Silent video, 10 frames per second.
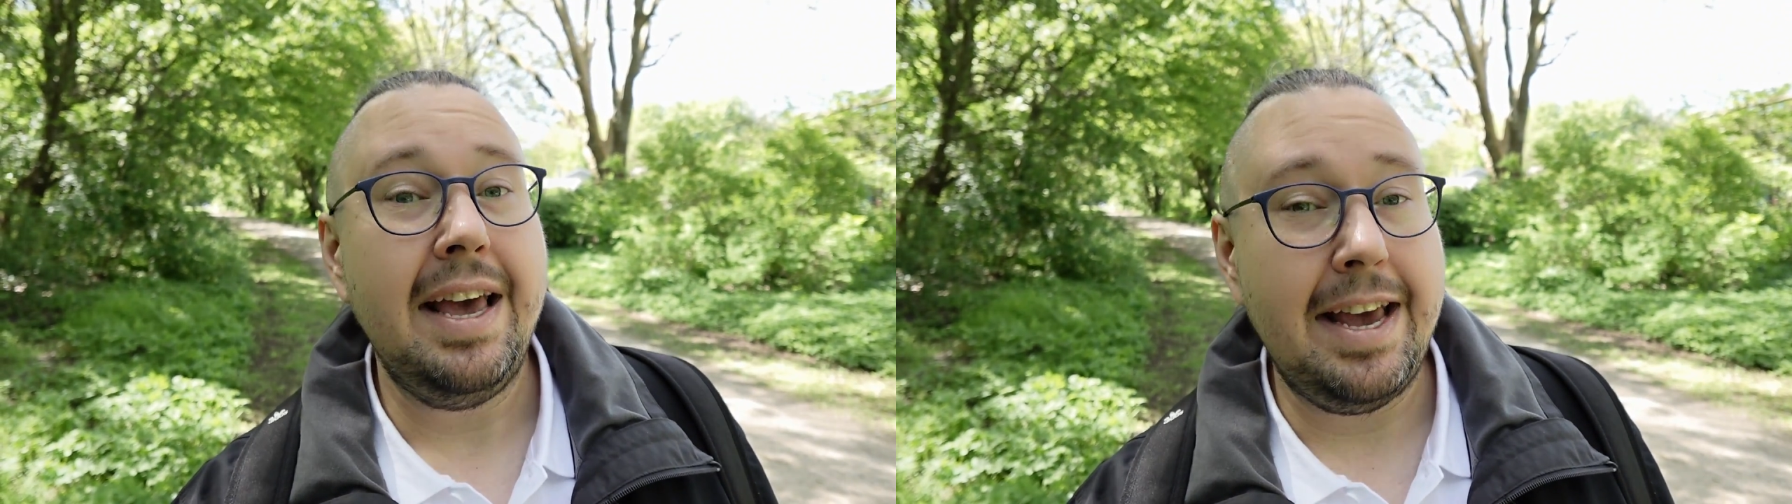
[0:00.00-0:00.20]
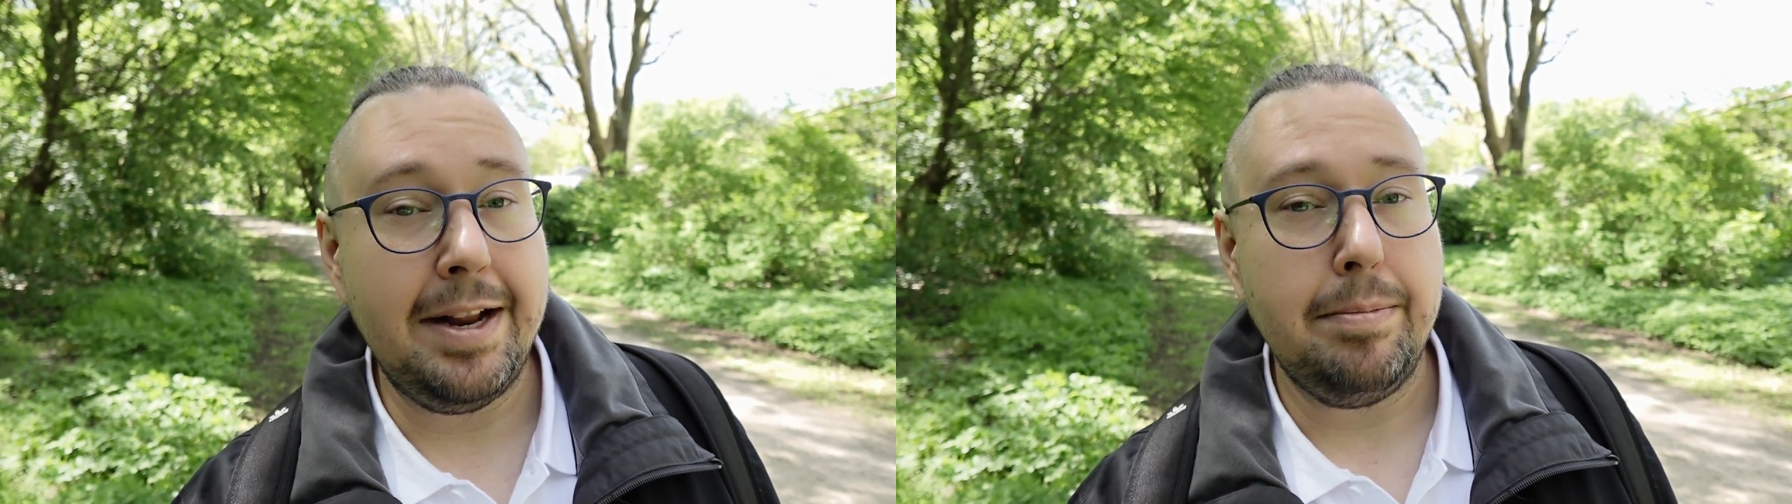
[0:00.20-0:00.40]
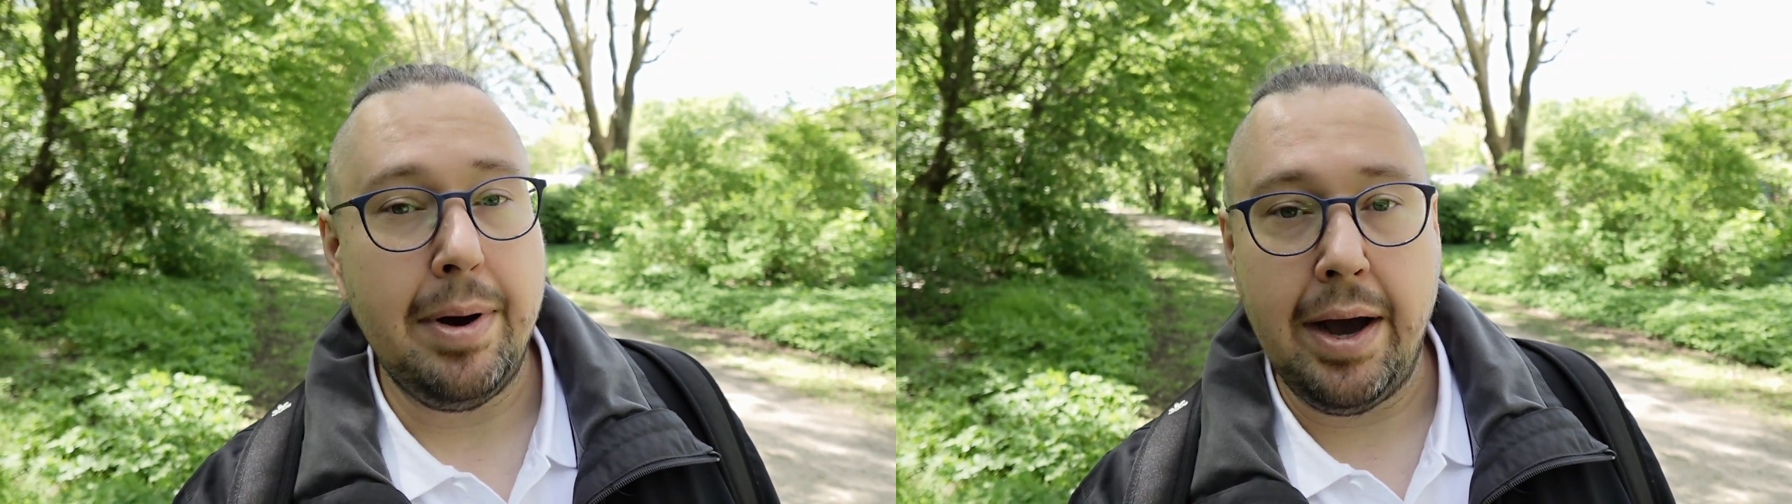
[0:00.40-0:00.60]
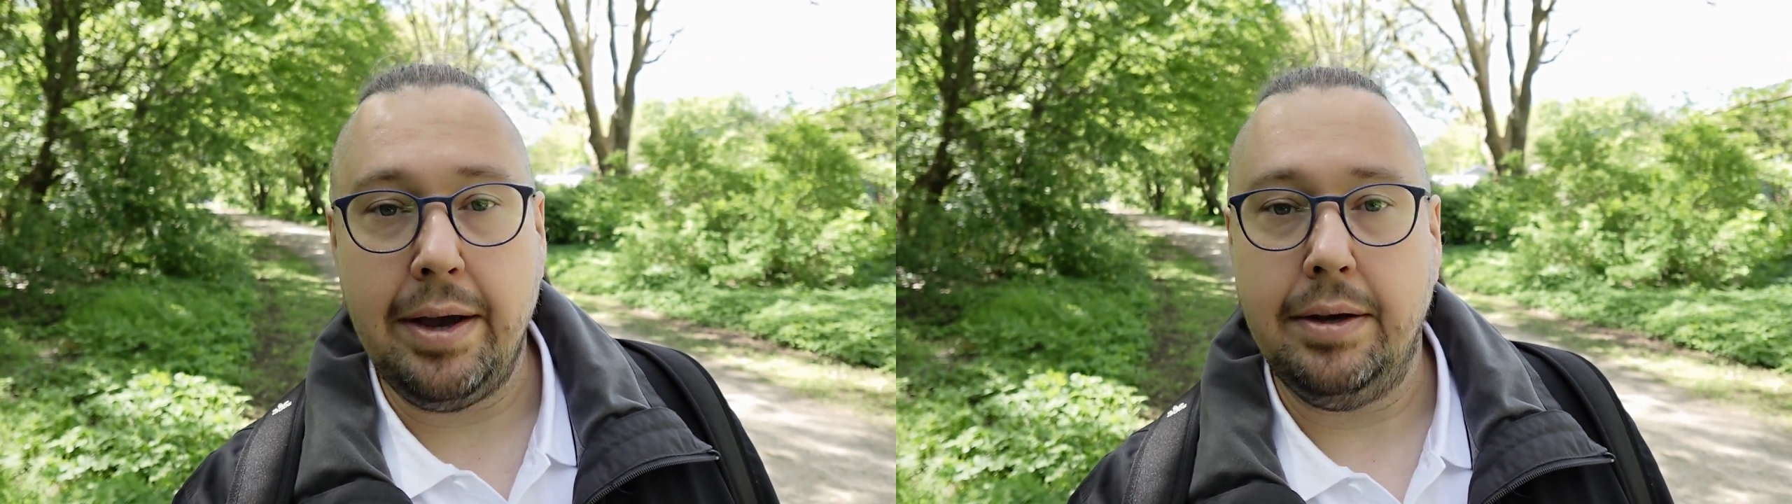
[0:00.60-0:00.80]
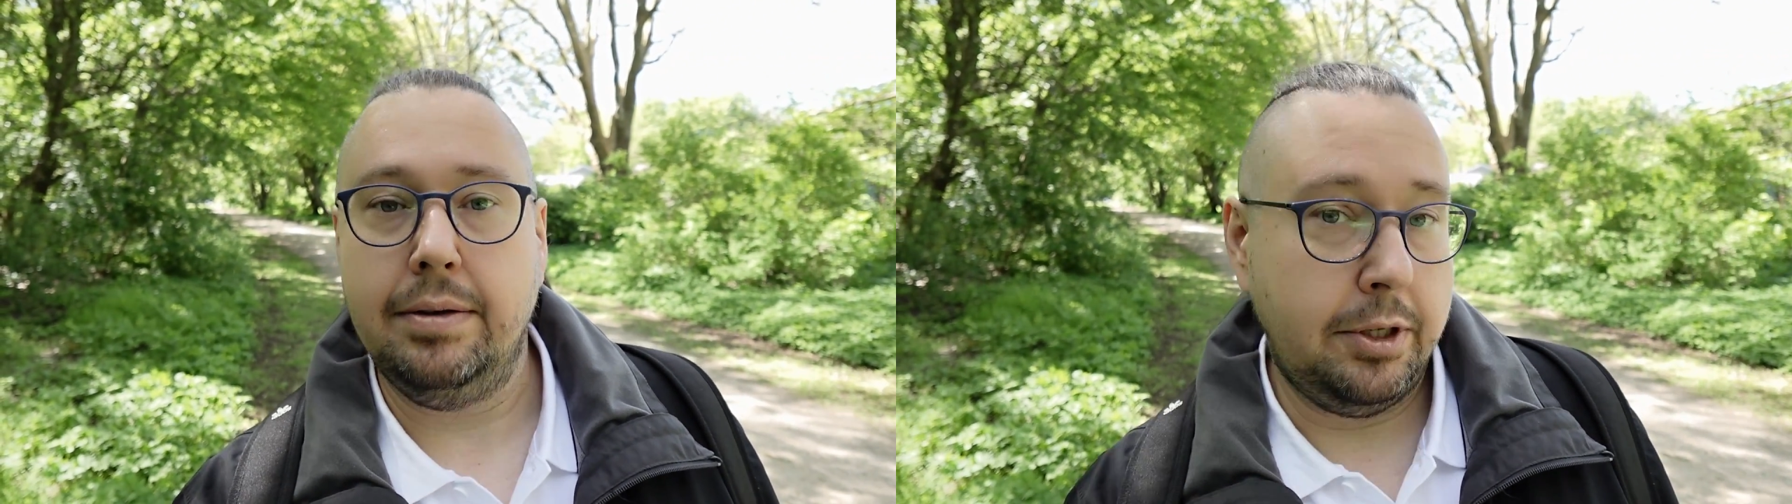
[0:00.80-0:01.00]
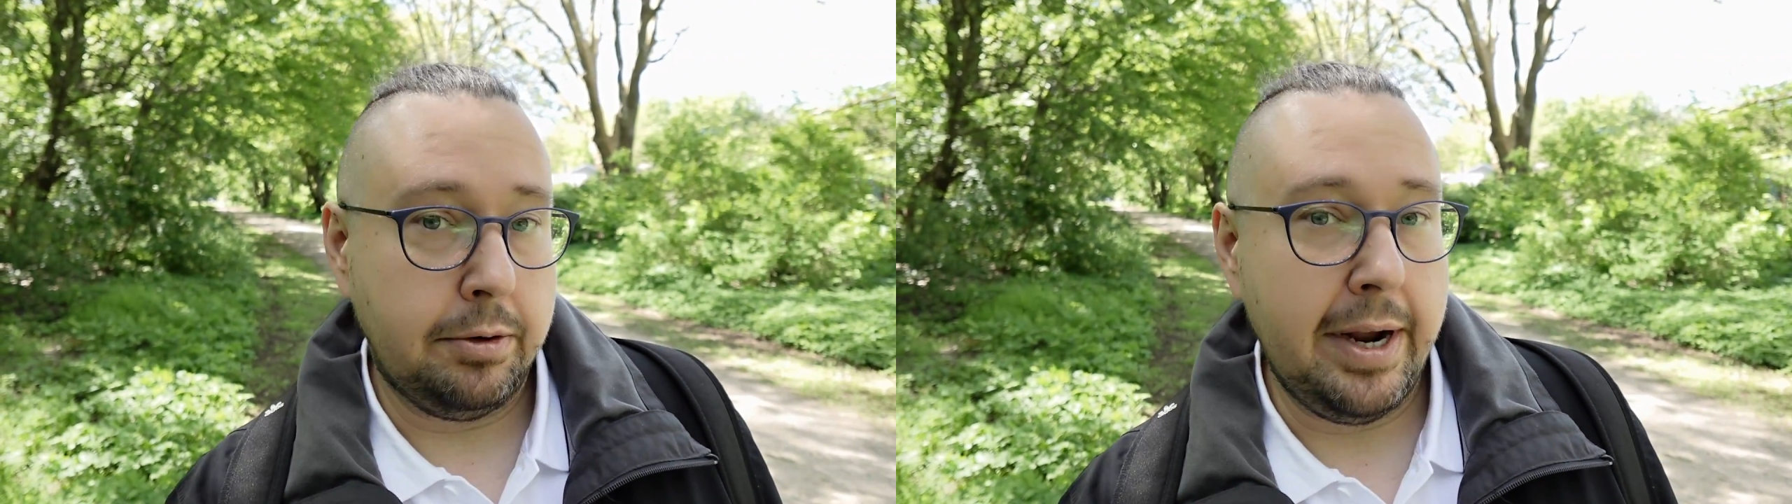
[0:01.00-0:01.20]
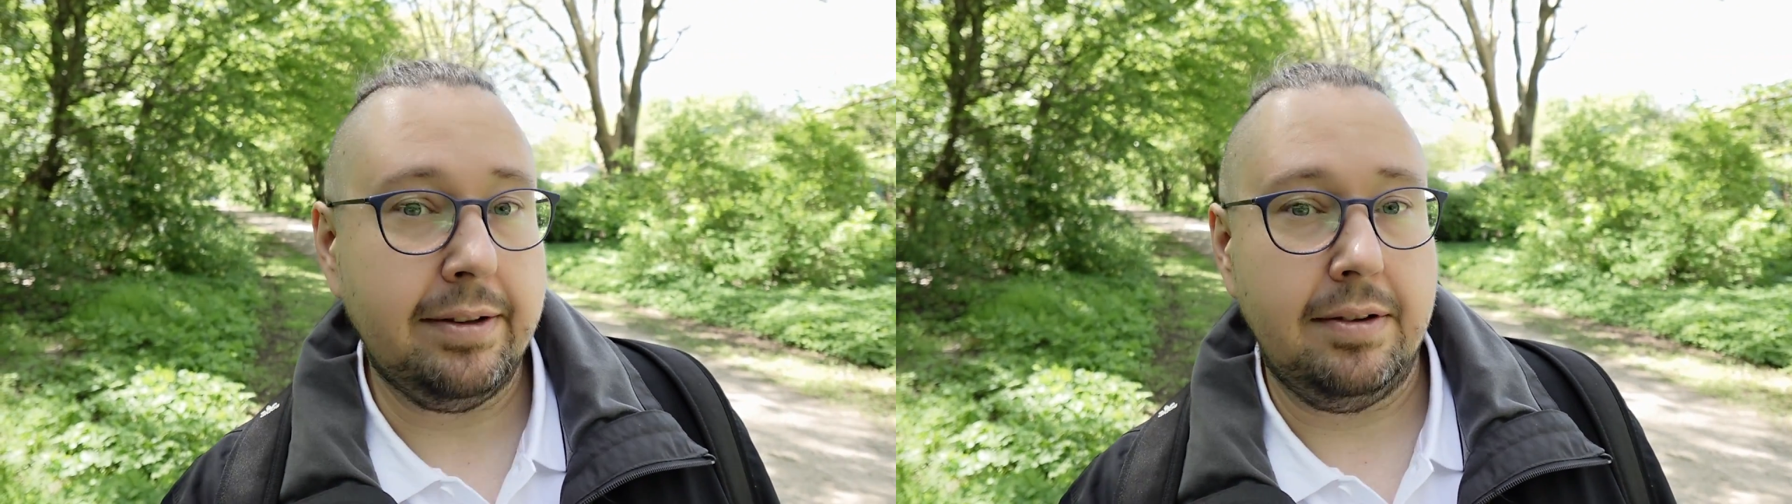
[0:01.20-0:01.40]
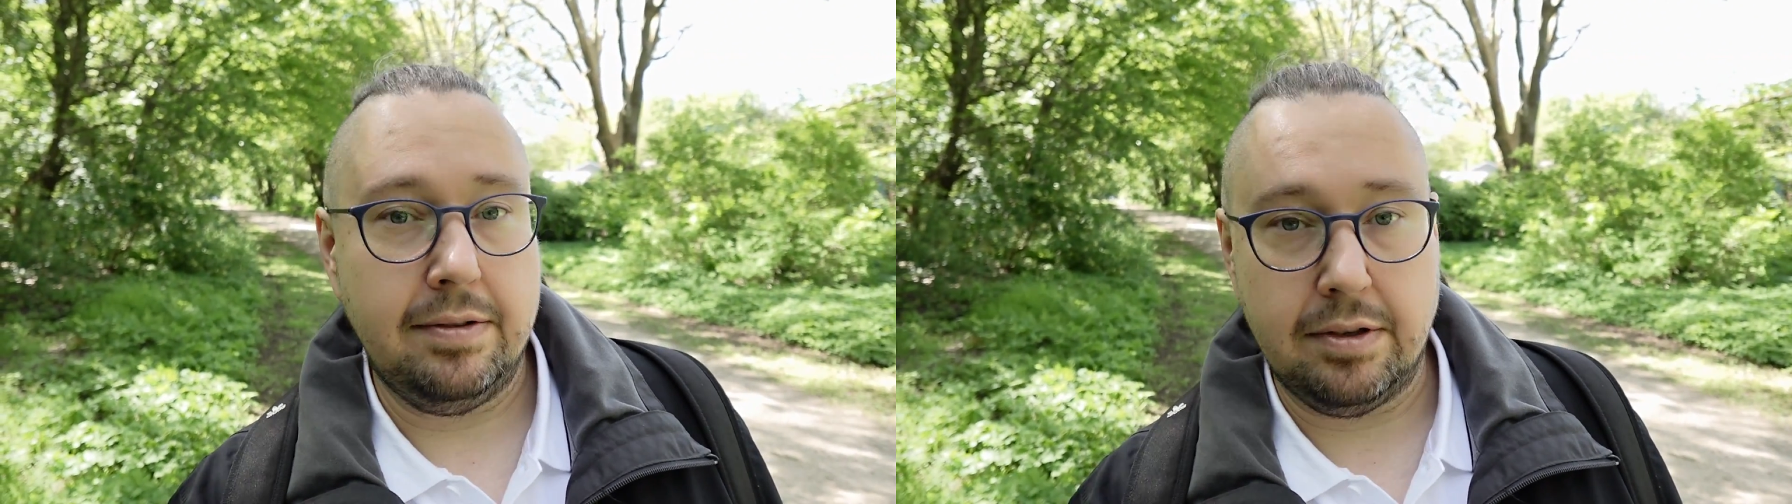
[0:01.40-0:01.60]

in my direct